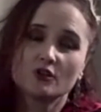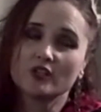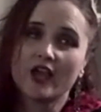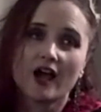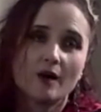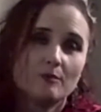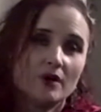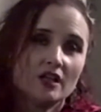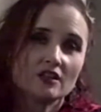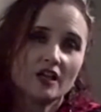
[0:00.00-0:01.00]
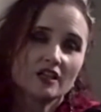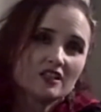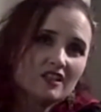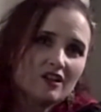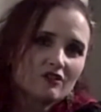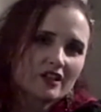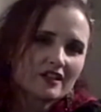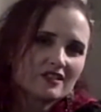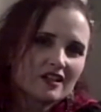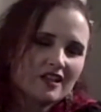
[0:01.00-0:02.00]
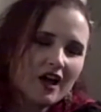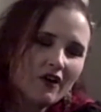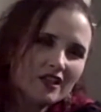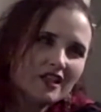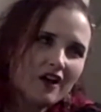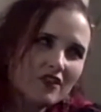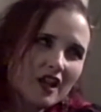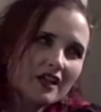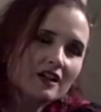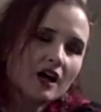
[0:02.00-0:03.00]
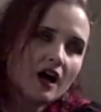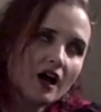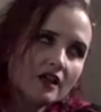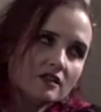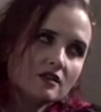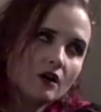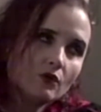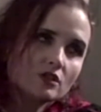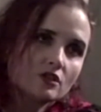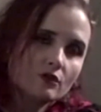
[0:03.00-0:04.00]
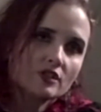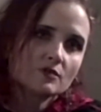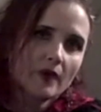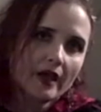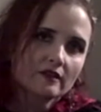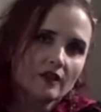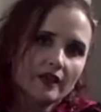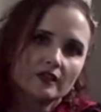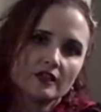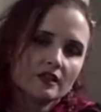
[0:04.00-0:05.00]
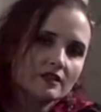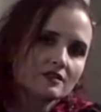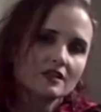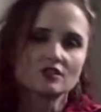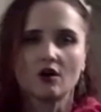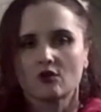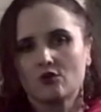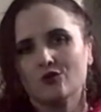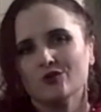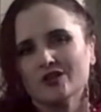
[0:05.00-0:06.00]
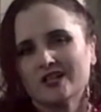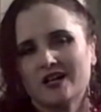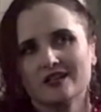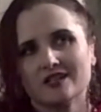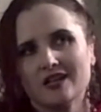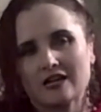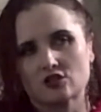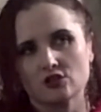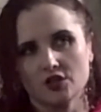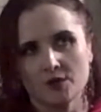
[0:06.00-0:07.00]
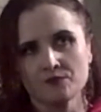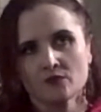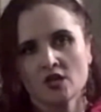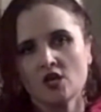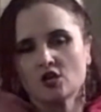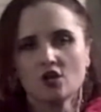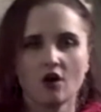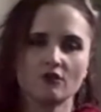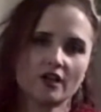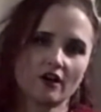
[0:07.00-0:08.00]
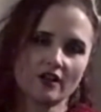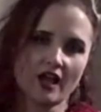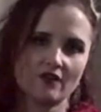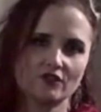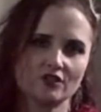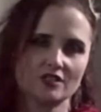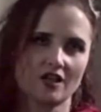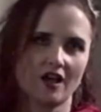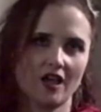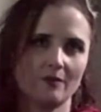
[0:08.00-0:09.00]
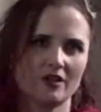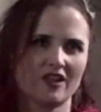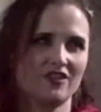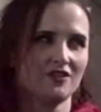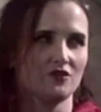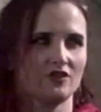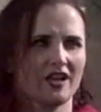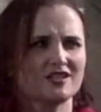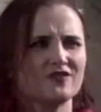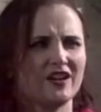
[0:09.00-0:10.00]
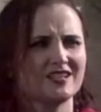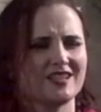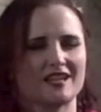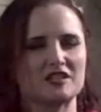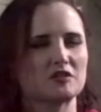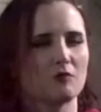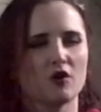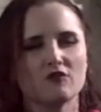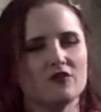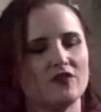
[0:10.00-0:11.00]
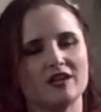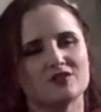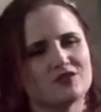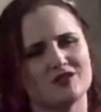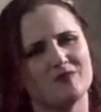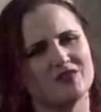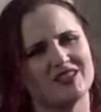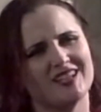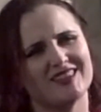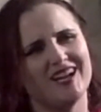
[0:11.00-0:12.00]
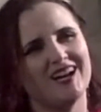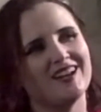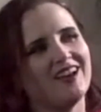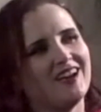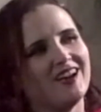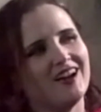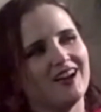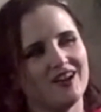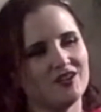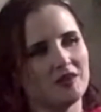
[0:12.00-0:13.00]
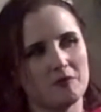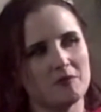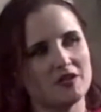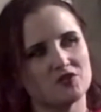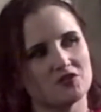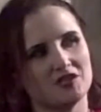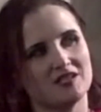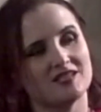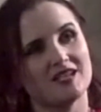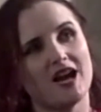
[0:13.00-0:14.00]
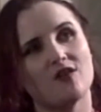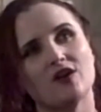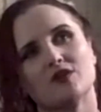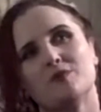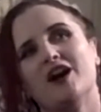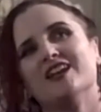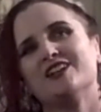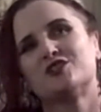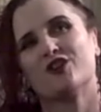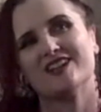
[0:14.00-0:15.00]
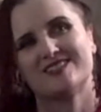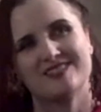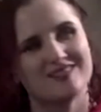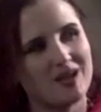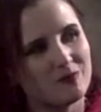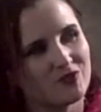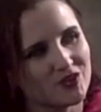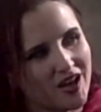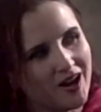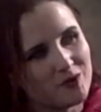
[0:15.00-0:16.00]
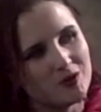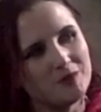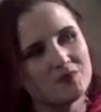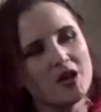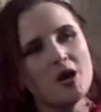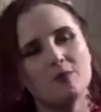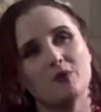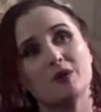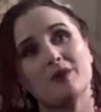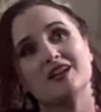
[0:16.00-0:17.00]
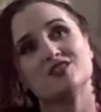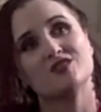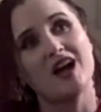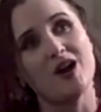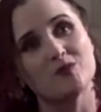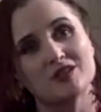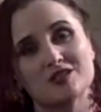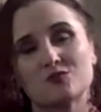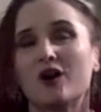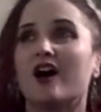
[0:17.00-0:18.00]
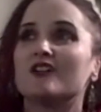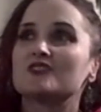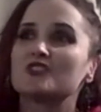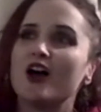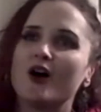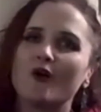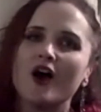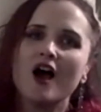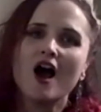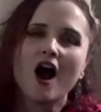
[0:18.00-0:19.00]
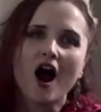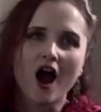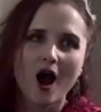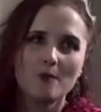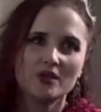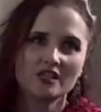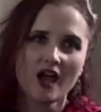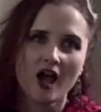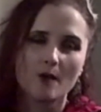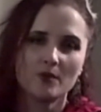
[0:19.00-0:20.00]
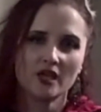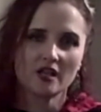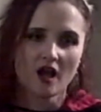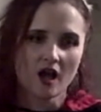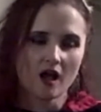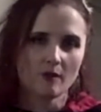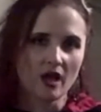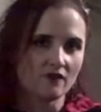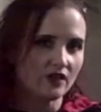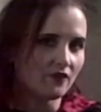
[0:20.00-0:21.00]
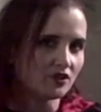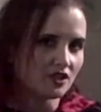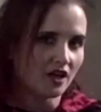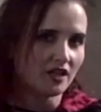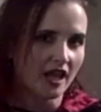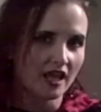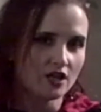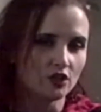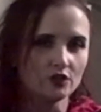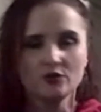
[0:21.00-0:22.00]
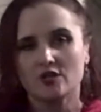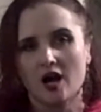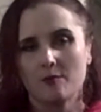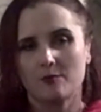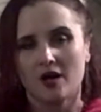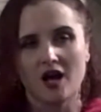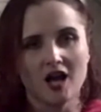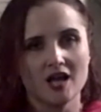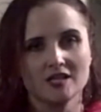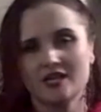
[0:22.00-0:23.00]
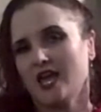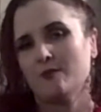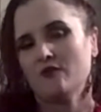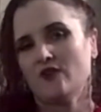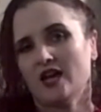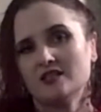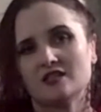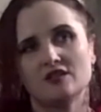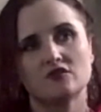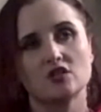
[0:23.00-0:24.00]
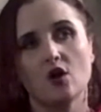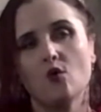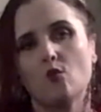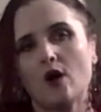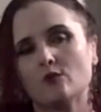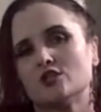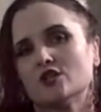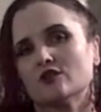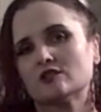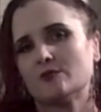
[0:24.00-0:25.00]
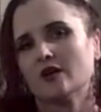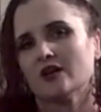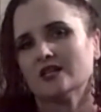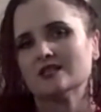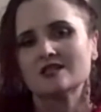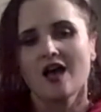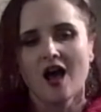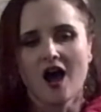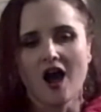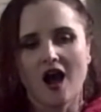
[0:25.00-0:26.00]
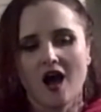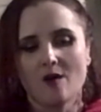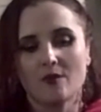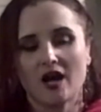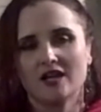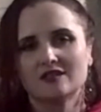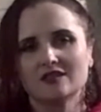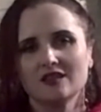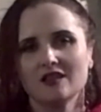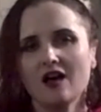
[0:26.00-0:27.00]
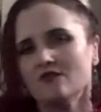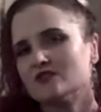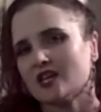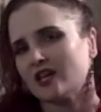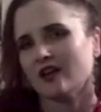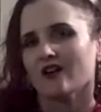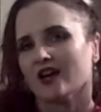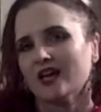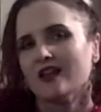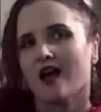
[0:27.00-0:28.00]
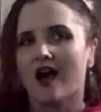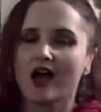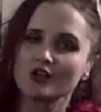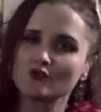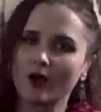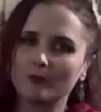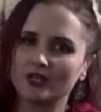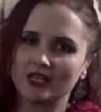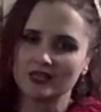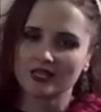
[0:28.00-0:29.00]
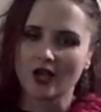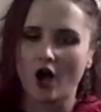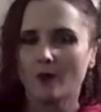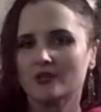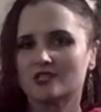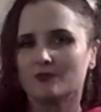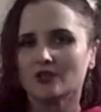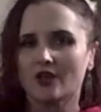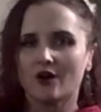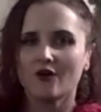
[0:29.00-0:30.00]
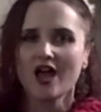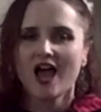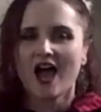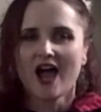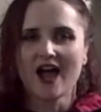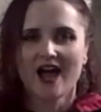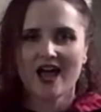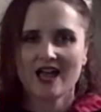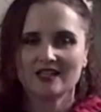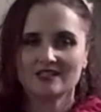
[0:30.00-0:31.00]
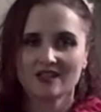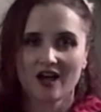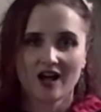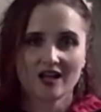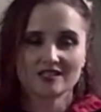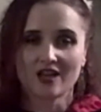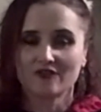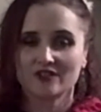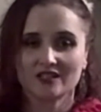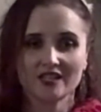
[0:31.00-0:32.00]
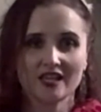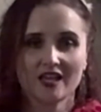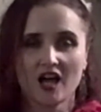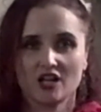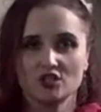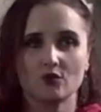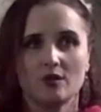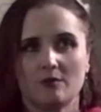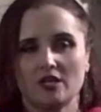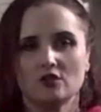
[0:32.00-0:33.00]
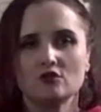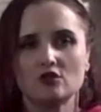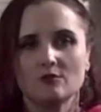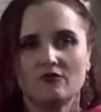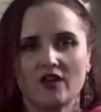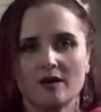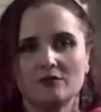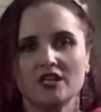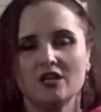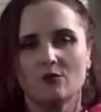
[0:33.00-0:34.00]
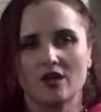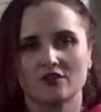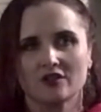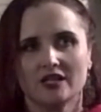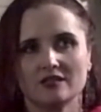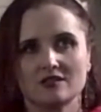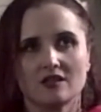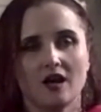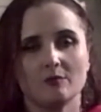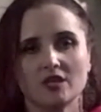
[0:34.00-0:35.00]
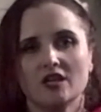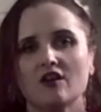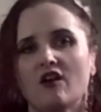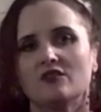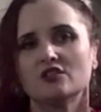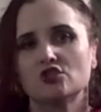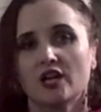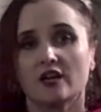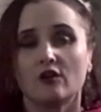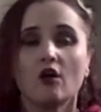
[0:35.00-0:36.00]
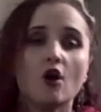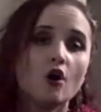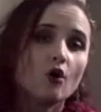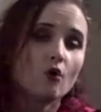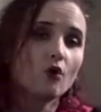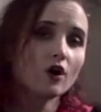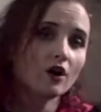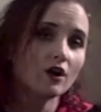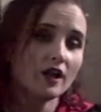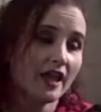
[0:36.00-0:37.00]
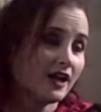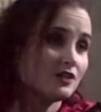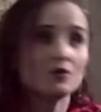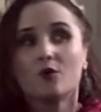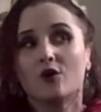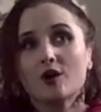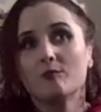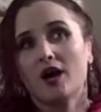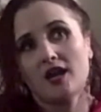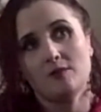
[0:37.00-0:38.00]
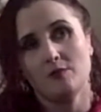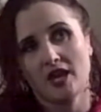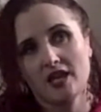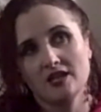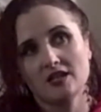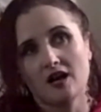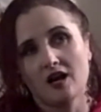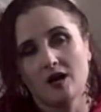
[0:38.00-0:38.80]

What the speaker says: yeah, but like, you know, like I said, now that I kind of know what to expect, like it's all cool. Like I can actually go there and have a good time. And I think their next event is like a Smurf event or something like that. I don't know, that would be interesting to see how everybody dresses up for that one. But we might do that one as well. So, but have you ever done a CluedUpp game event? And if so, what was your experience? I'd love to hear it. Drop it in the comments below. And definitely join my YouTube family, whether it's here on this channel or my main